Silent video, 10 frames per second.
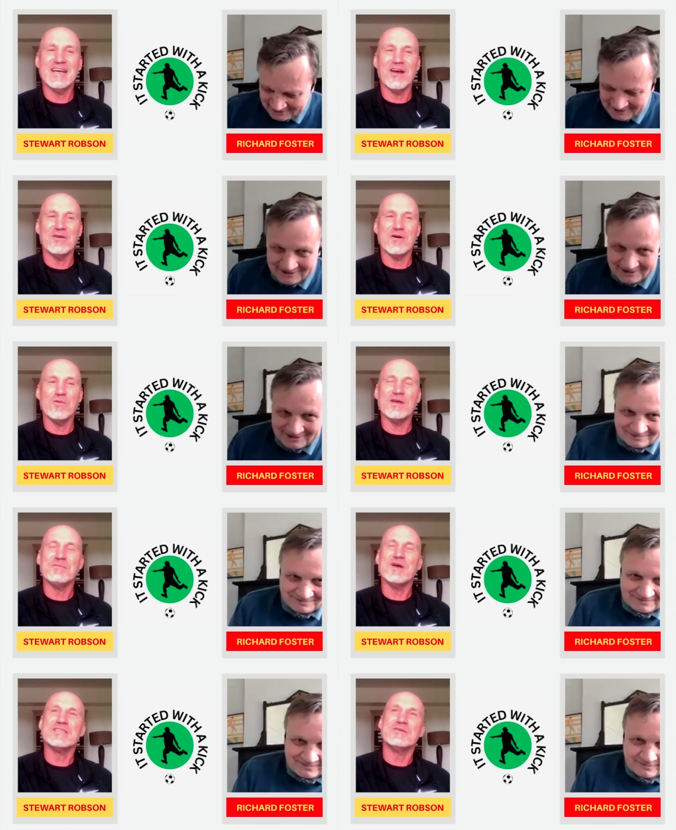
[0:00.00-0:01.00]
Speaker 1: Uh, uh,
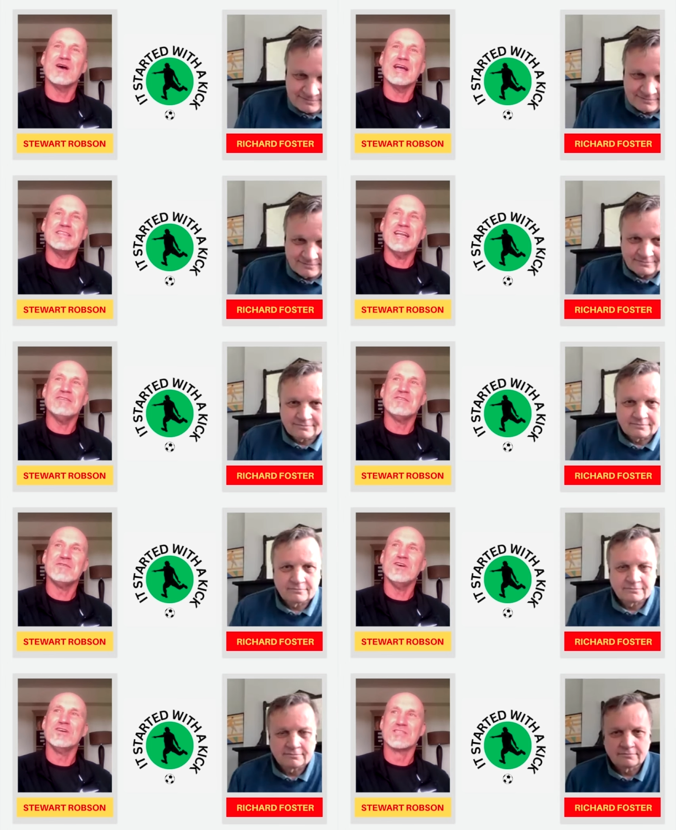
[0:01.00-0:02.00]
mind you, I did have a
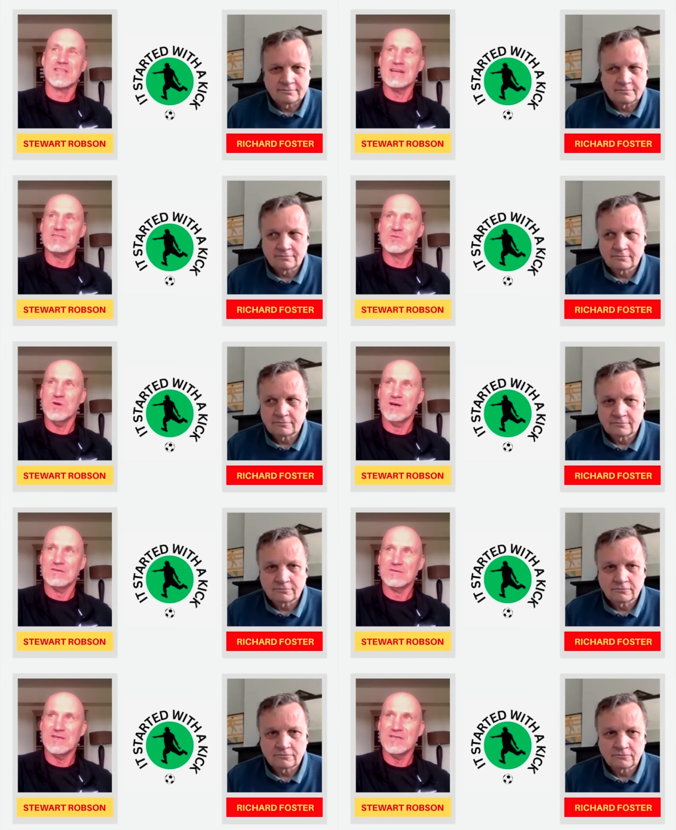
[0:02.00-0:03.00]
first there as
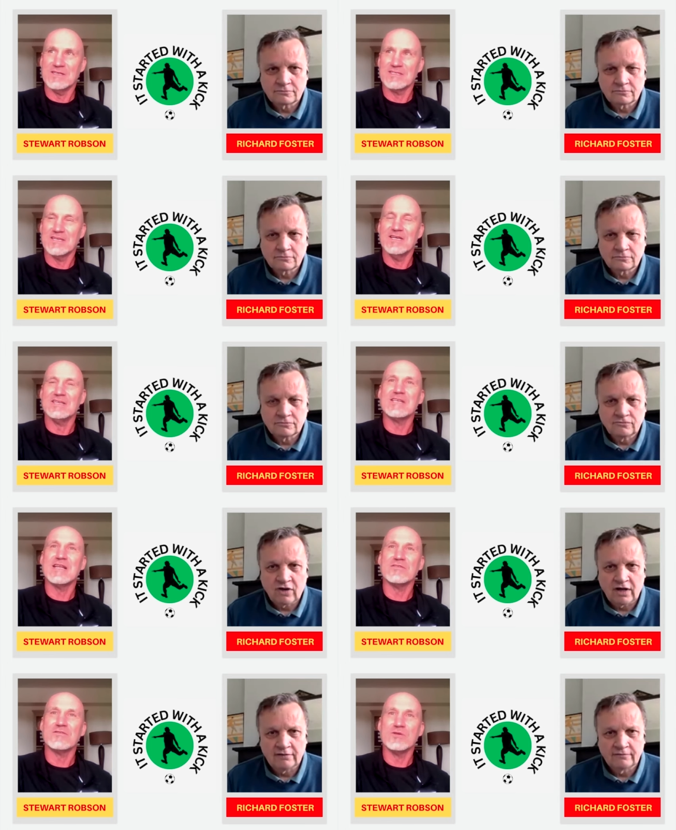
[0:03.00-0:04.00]
well at, uh, at
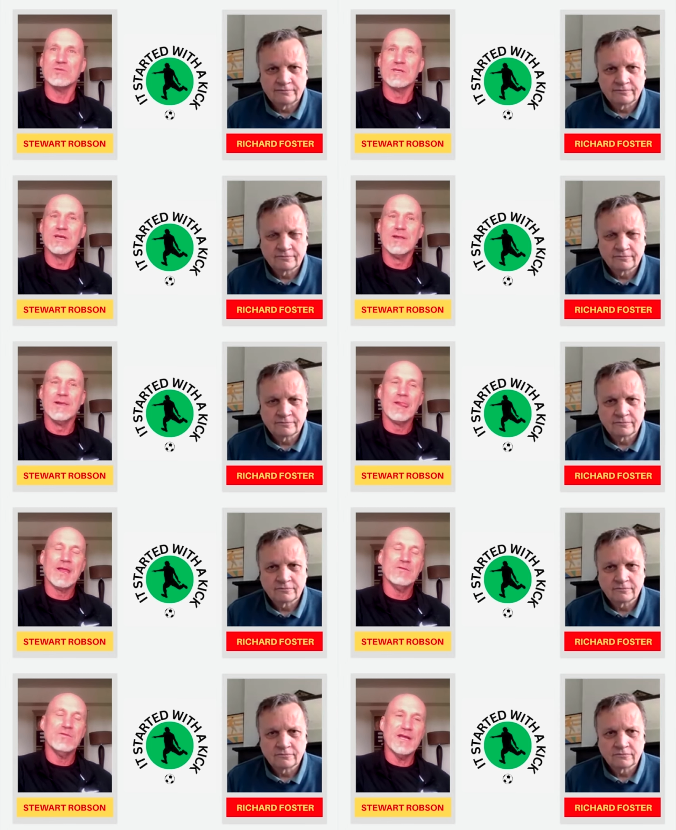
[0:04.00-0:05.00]
right. Road
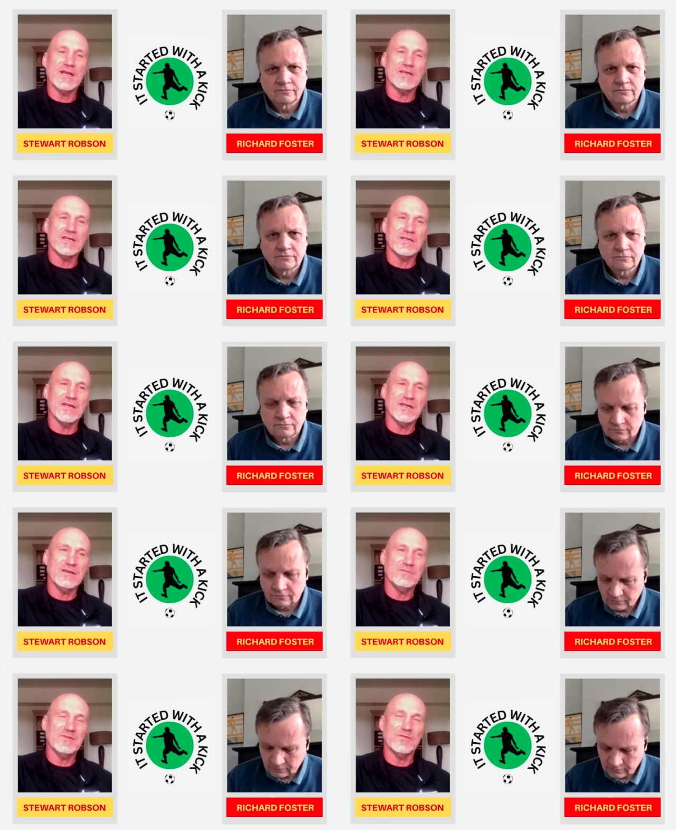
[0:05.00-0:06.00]
when uh,
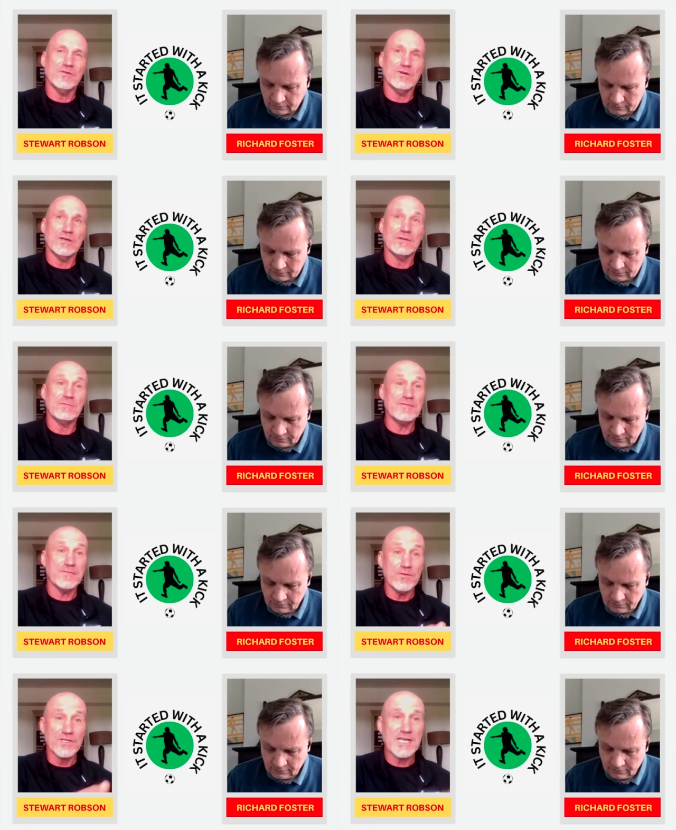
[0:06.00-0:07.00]
um, before
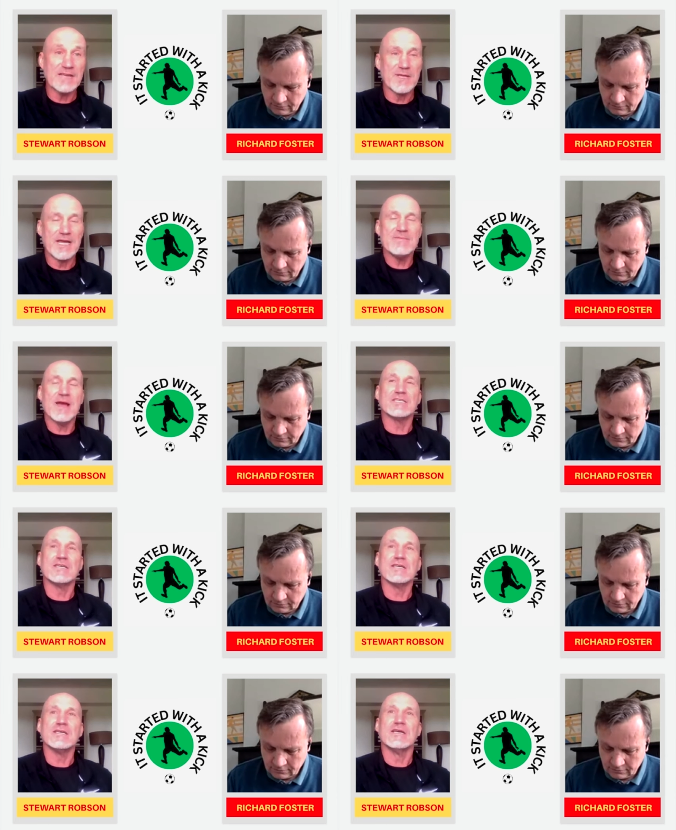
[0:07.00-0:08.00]
before the same game
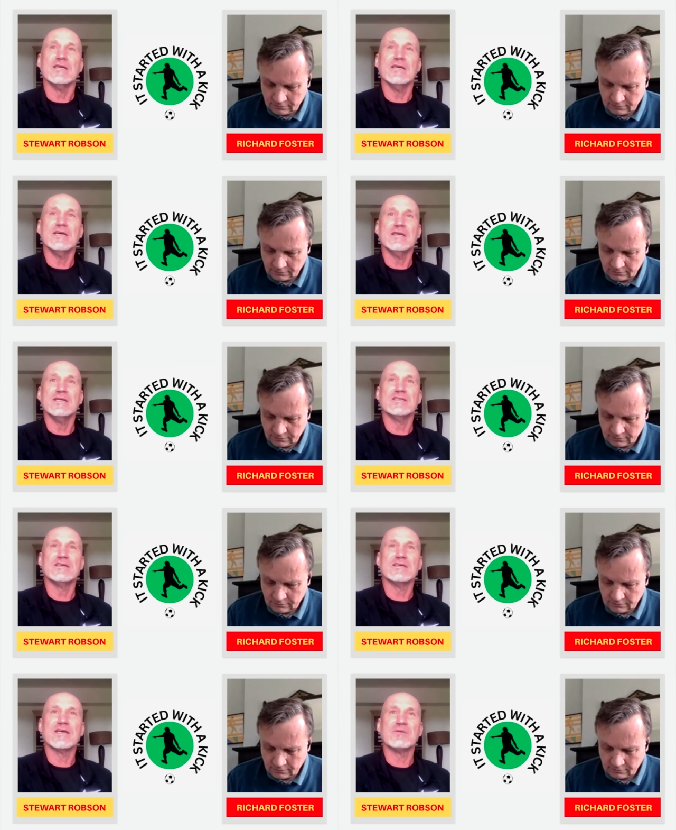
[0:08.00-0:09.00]
actually uh,
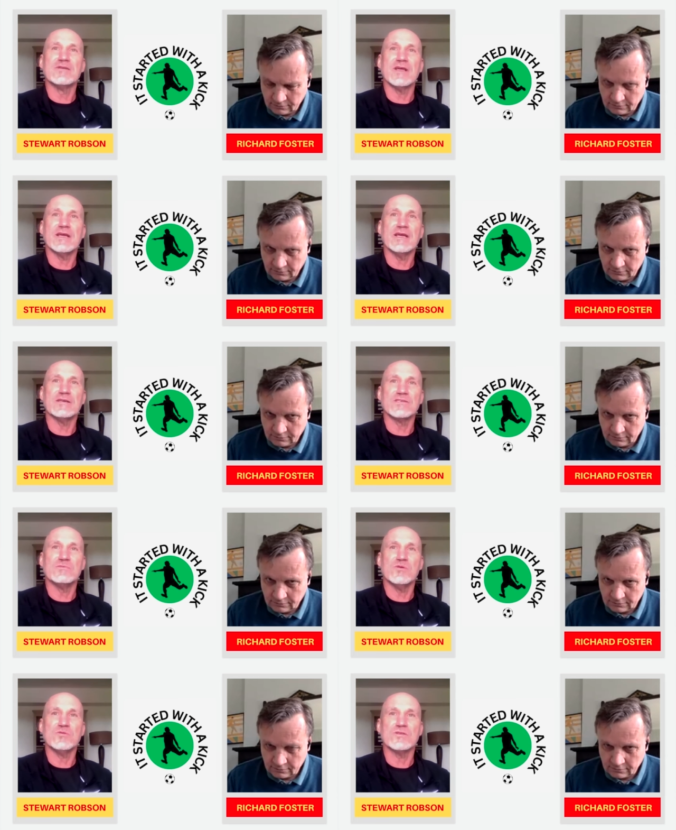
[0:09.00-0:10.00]
a couple of their
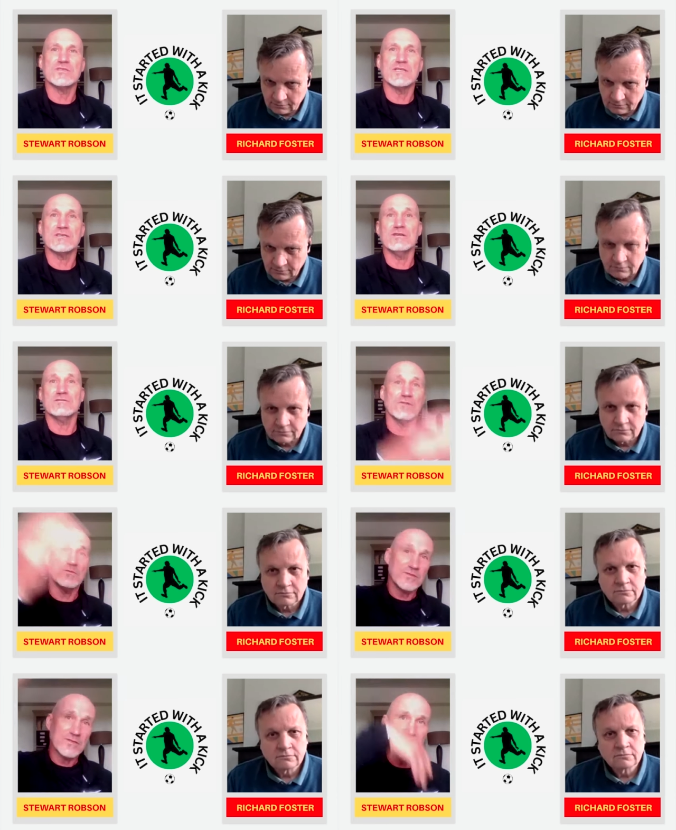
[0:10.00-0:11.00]
supporters said,
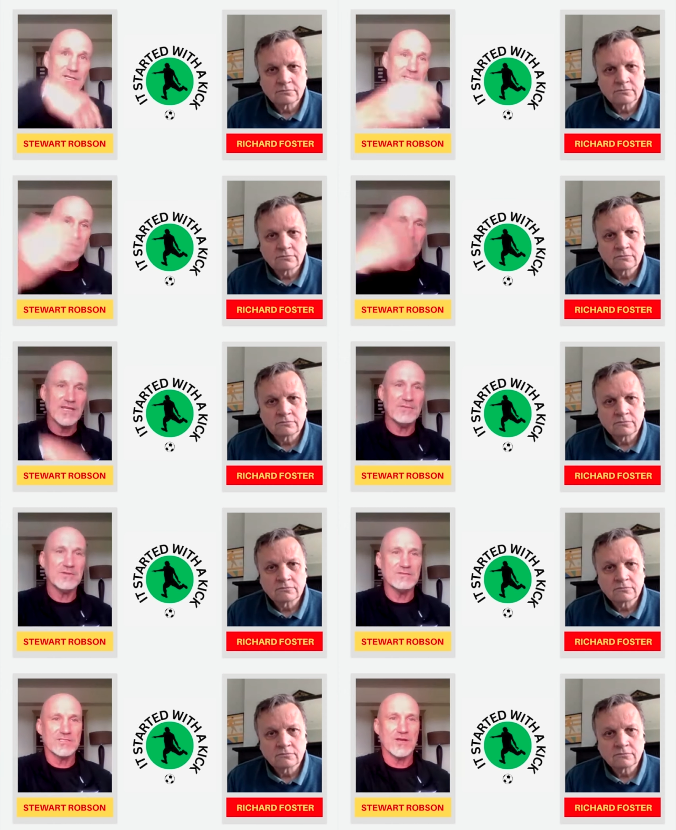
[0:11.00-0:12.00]
"Robson, can you can you come
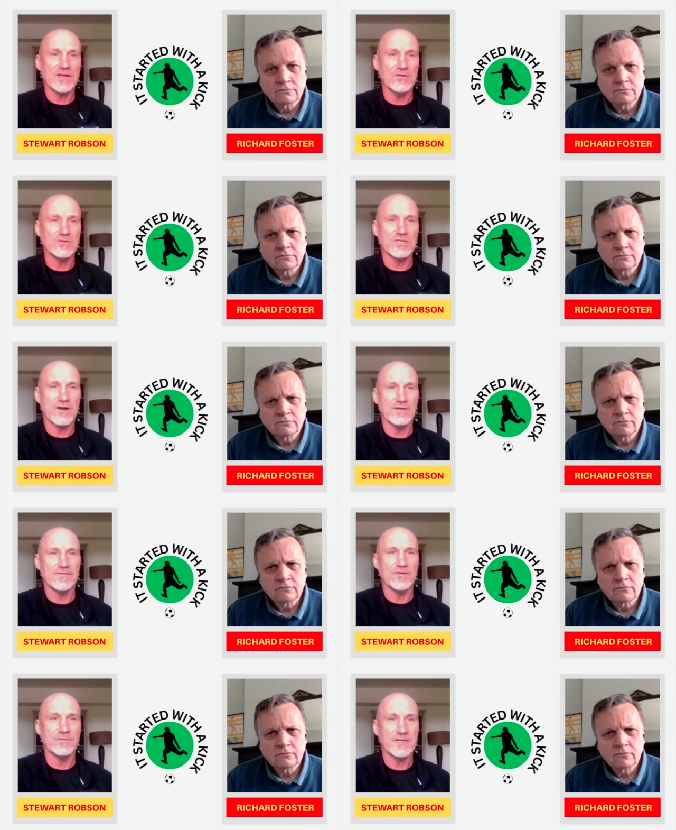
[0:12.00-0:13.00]
and sign an autograph
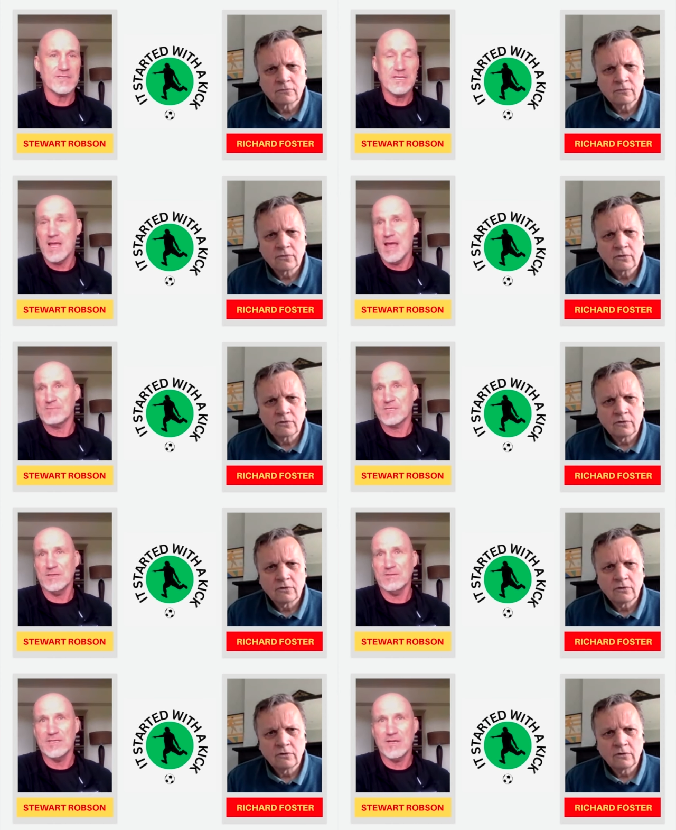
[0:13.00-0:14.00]
for me?" I said, "Yeah,
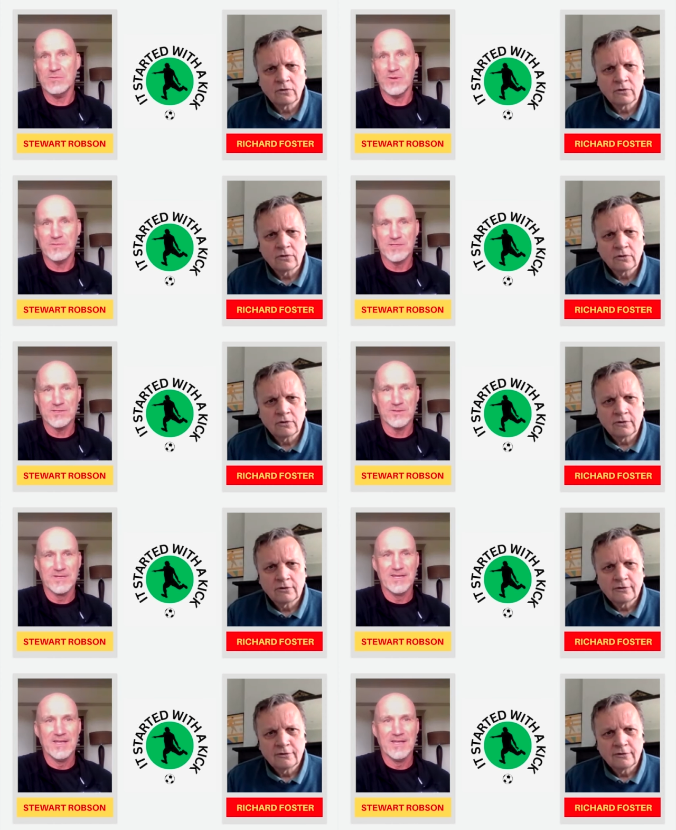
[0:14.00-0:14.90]
absolutely, no problem at all."